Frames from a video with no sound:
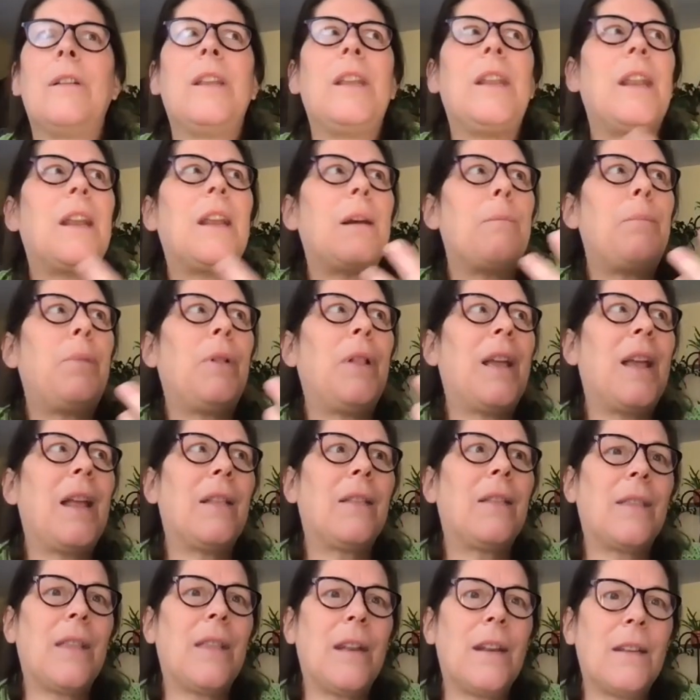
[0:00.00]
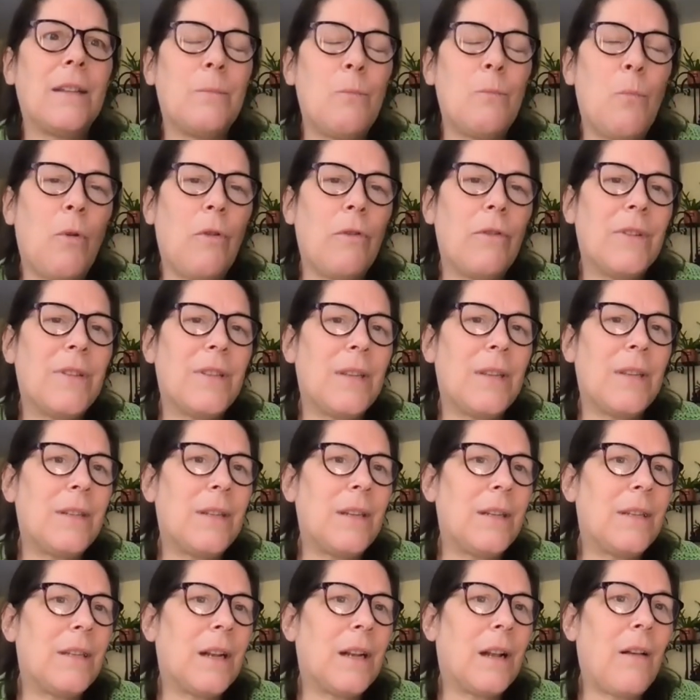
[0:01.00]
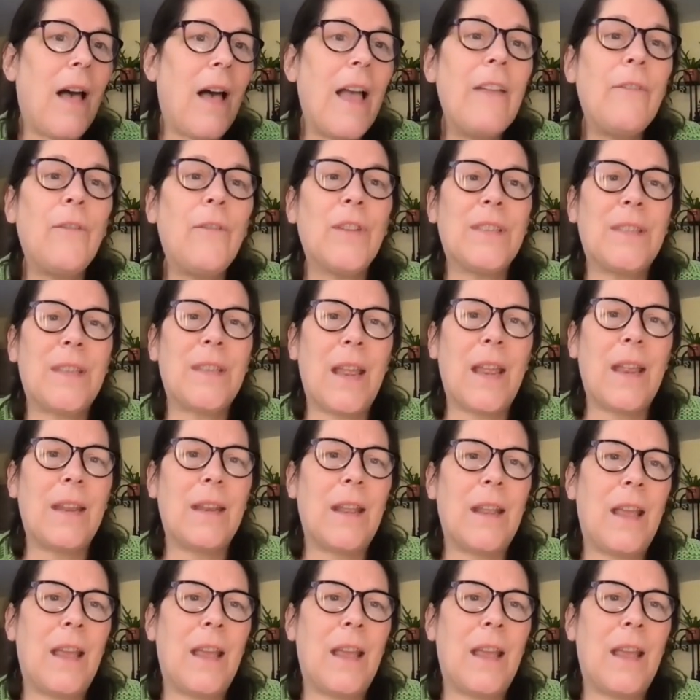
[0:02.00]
needing a plant that is more resistant to glyphosate.